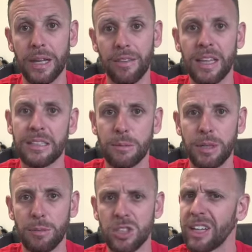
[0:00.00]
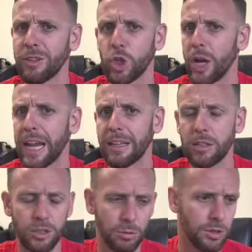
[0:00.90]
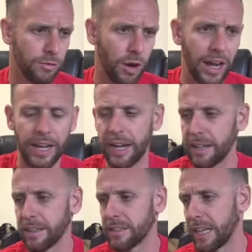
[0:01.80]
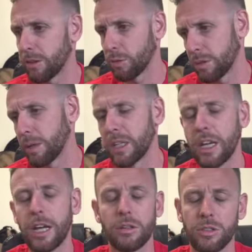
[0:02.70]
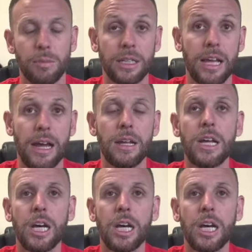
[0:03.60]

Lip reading: I think, September 7th or 8th, because it was a Friday and the 10th was a Monday or something like that.